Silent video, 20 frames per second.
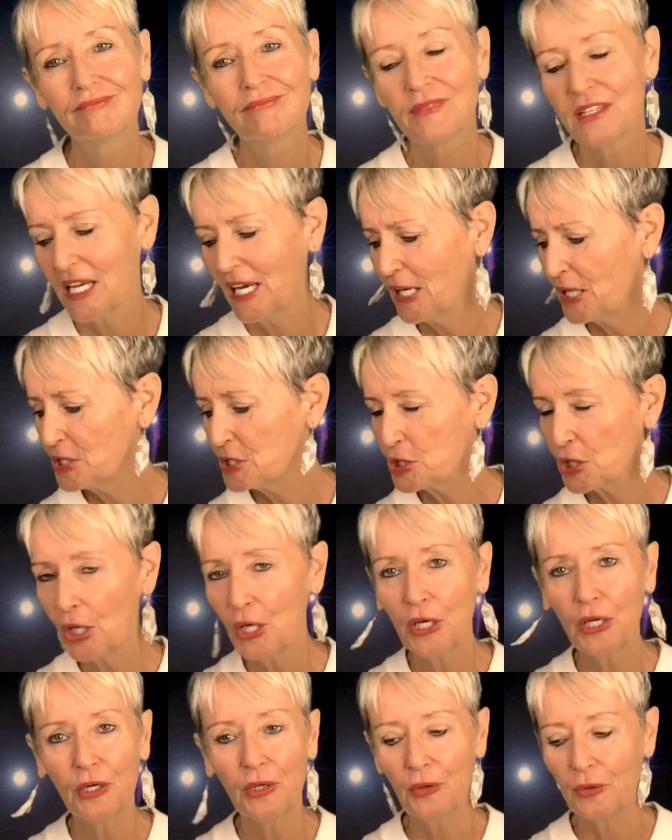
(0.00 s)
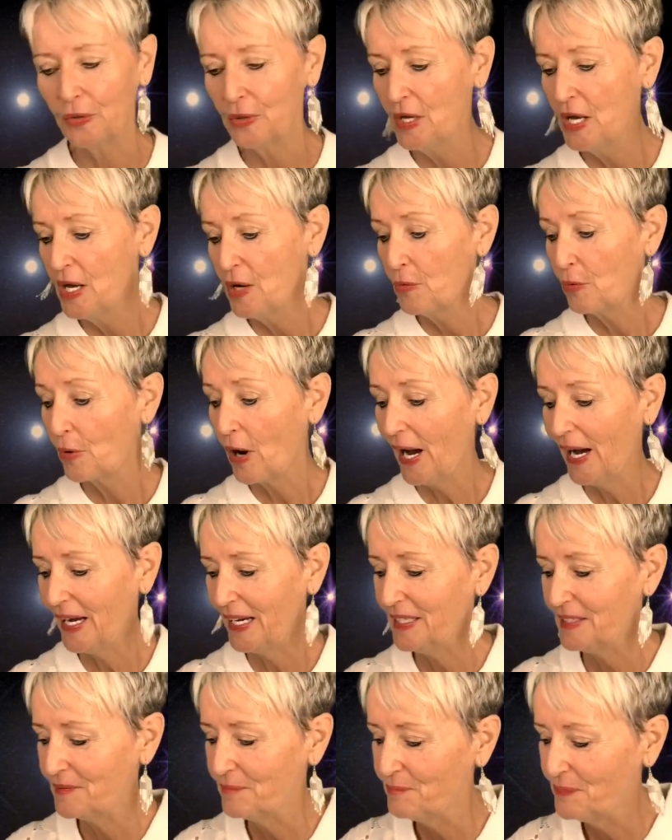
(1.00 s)
Get a journal.
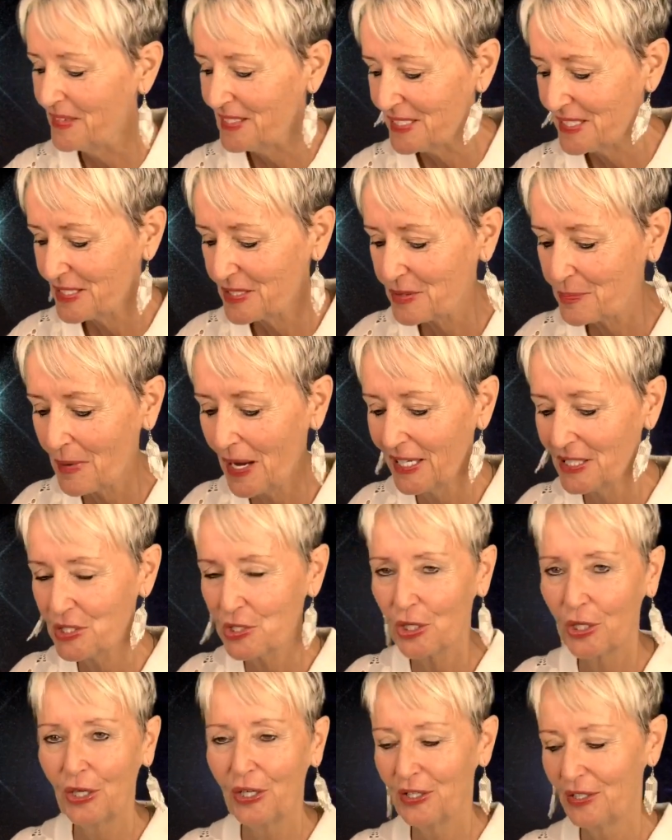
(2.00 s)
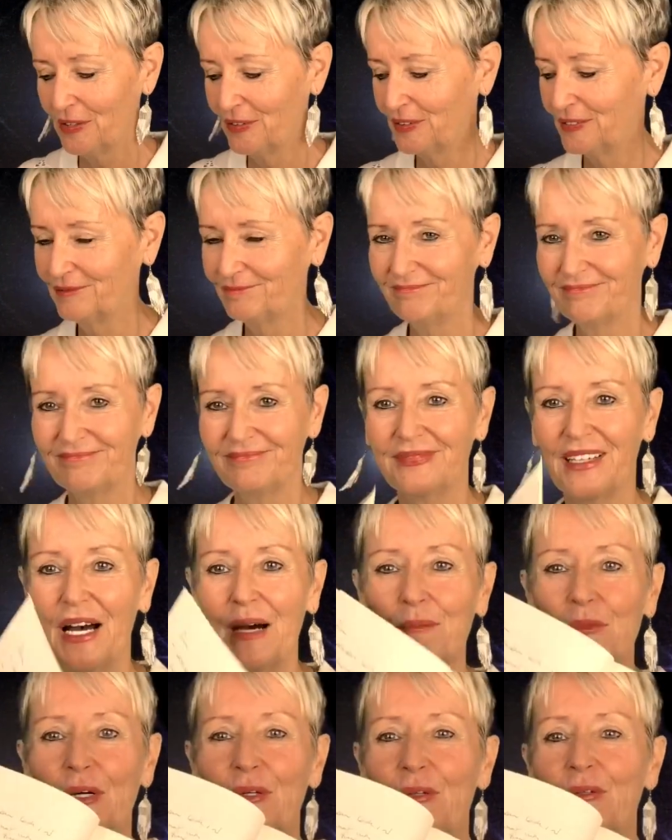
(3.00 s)
Right, this is my journal.
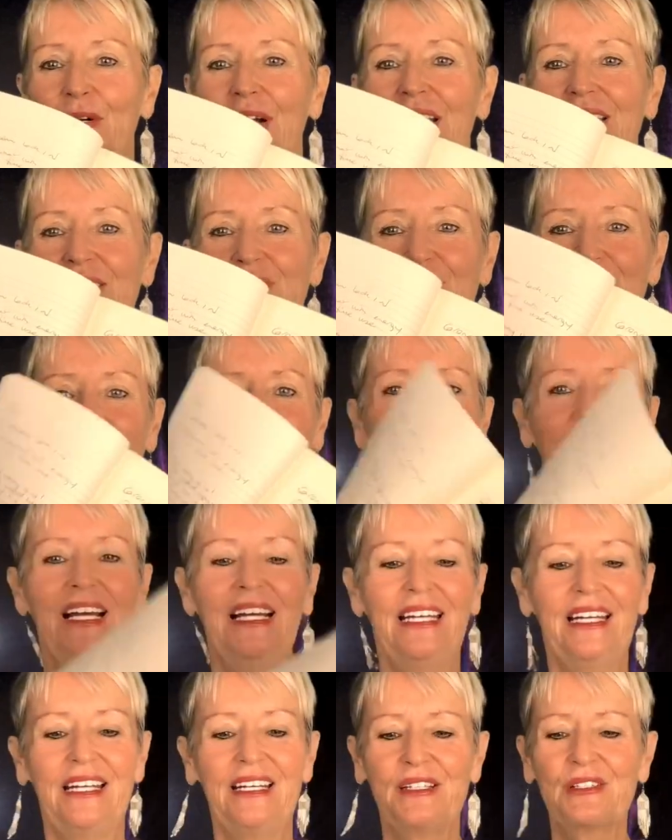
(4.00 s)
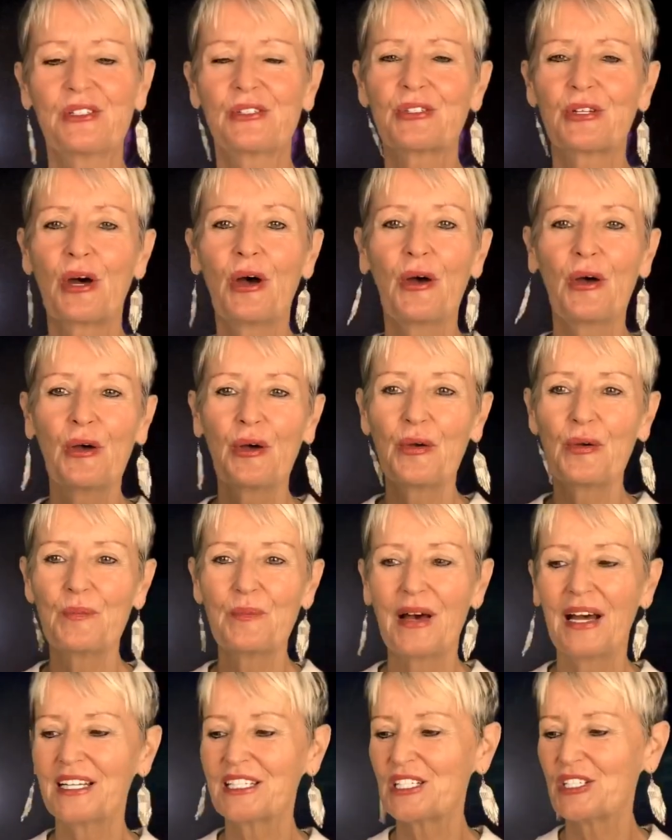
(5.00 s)
I'm always writing so
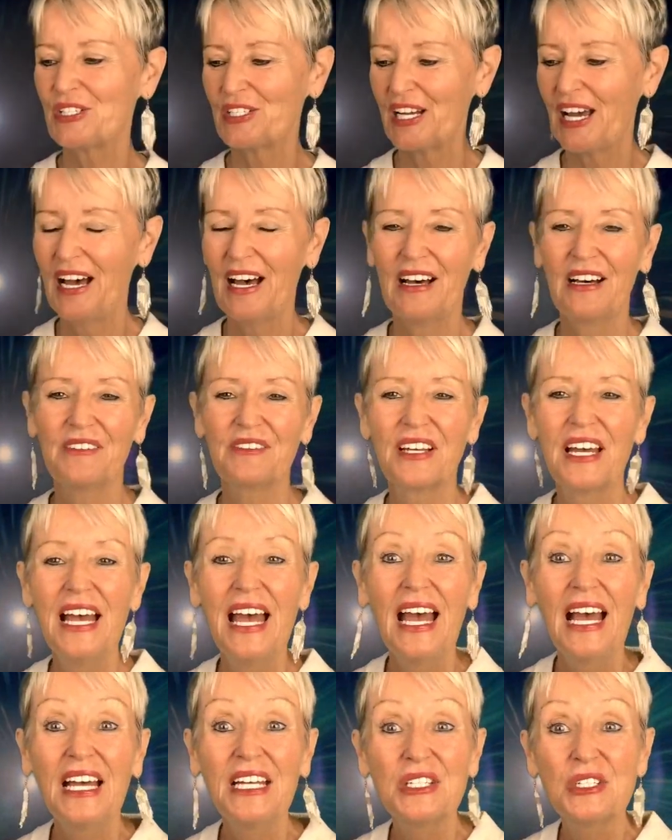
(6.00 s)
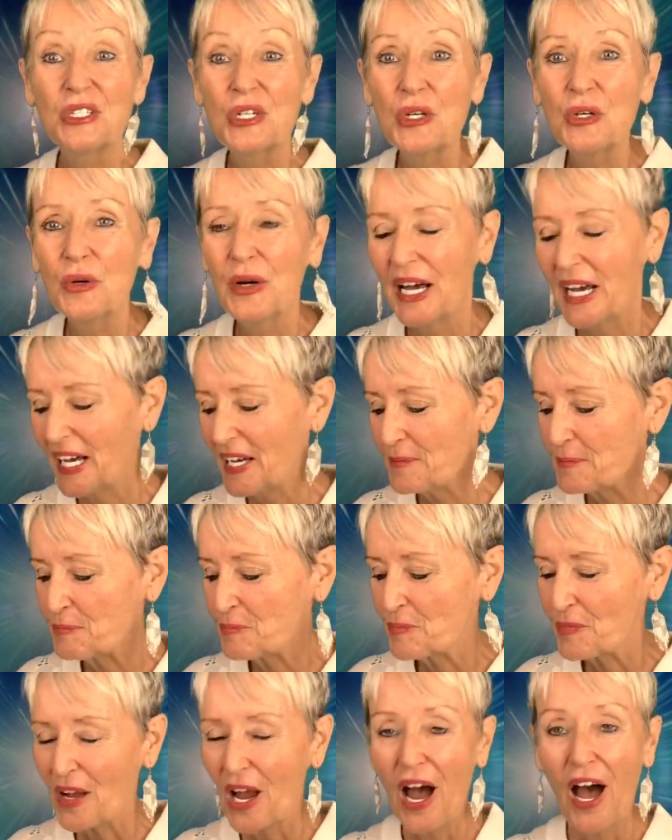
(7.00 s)
much stuff doer
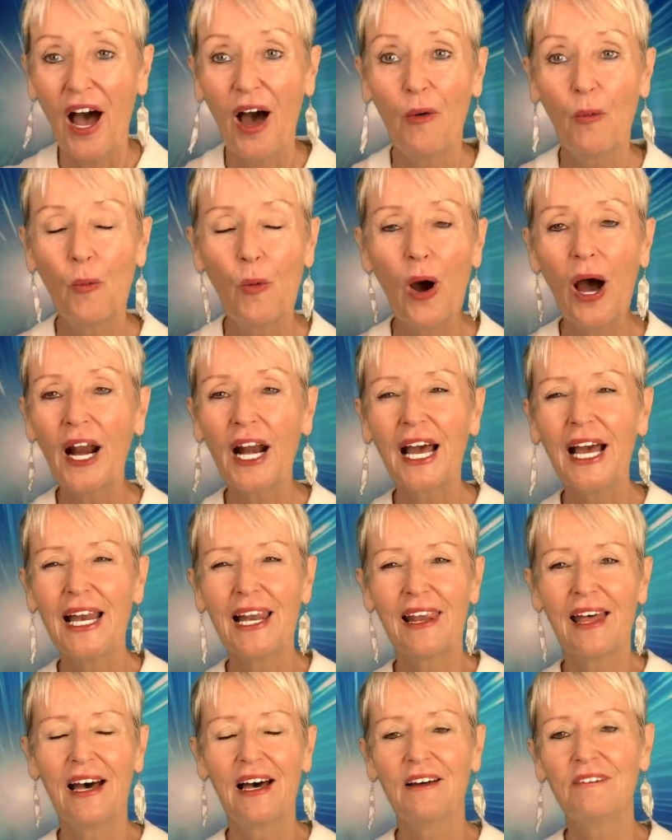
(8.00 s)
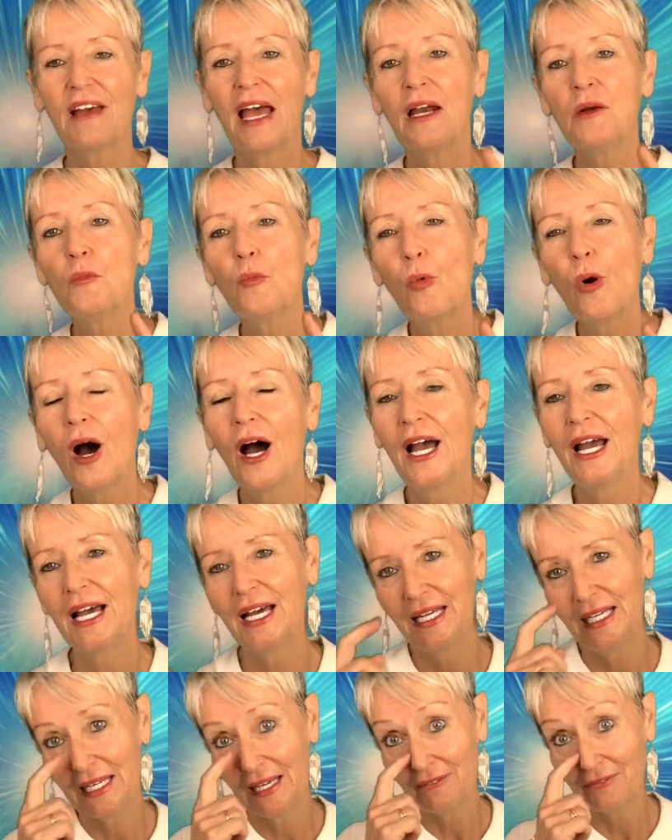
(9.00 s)
what I love and why I
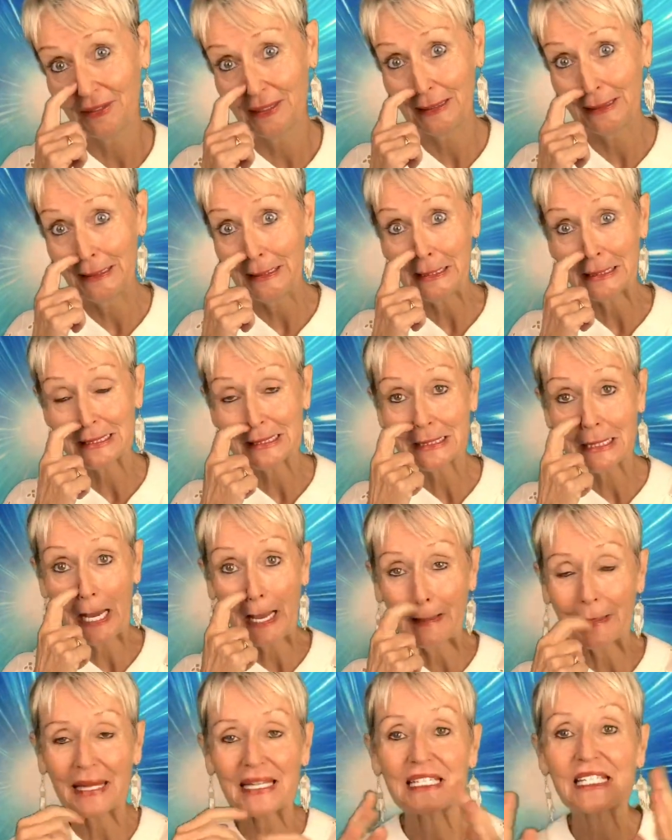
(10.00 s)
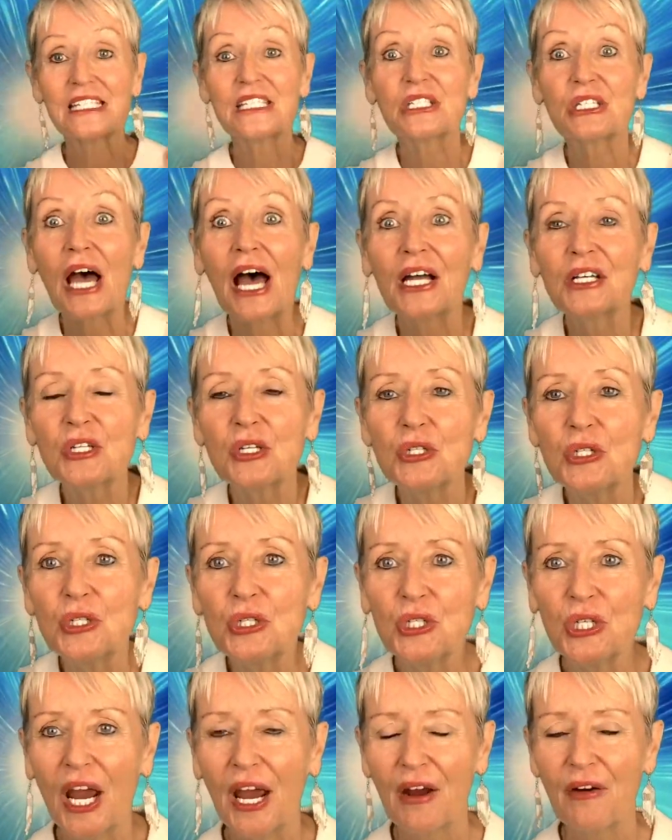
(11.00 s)
love it list and then start to
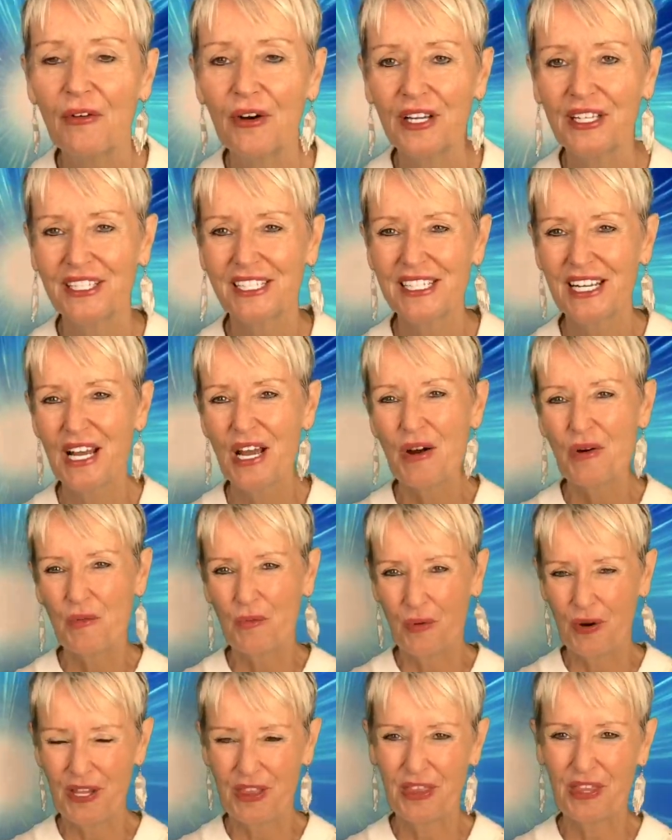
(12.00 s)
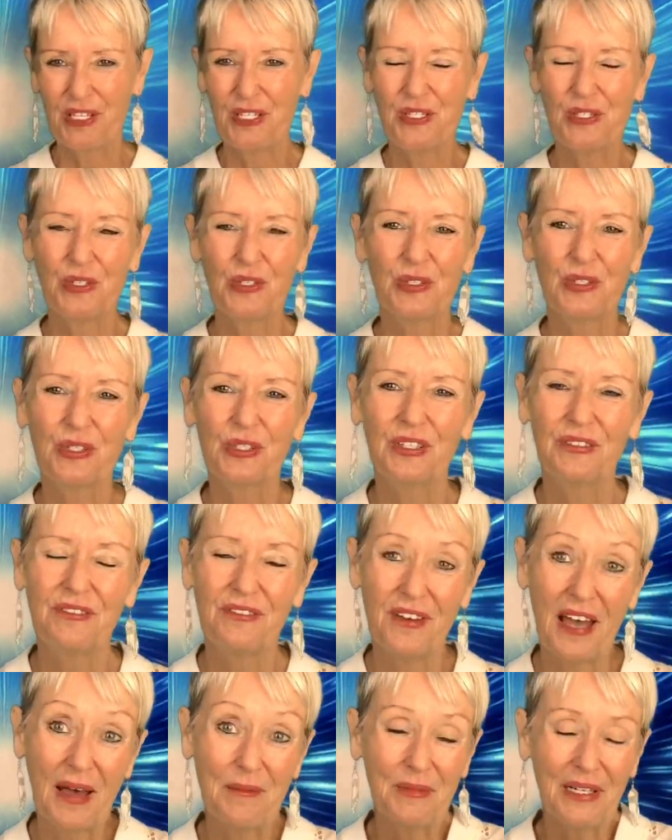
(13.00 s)
share it with your
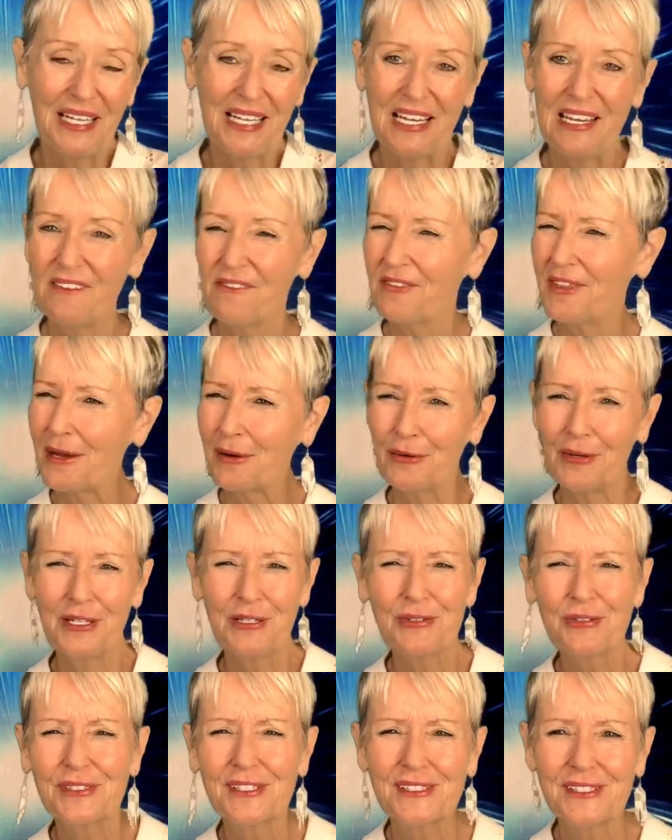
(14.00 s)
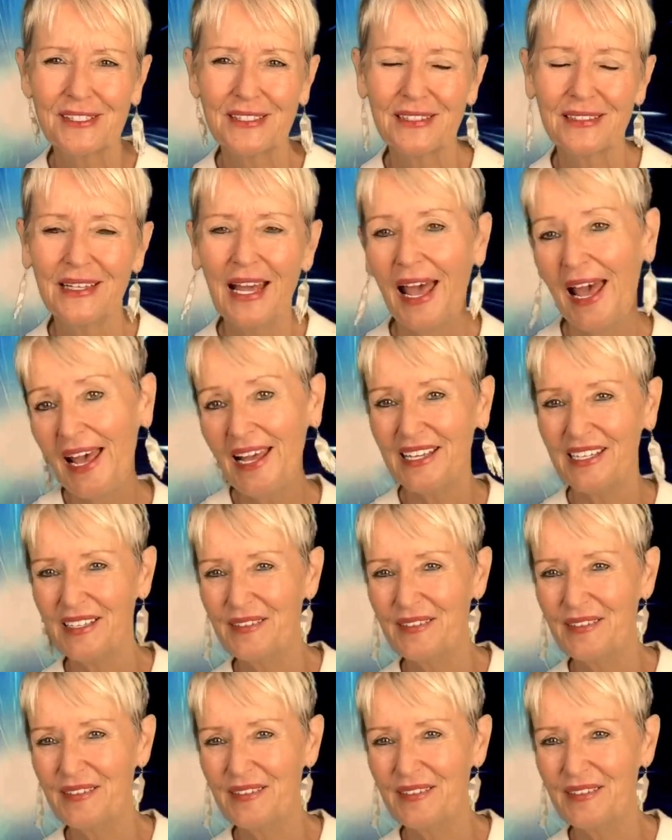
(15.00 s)
family if they're interested. Hey,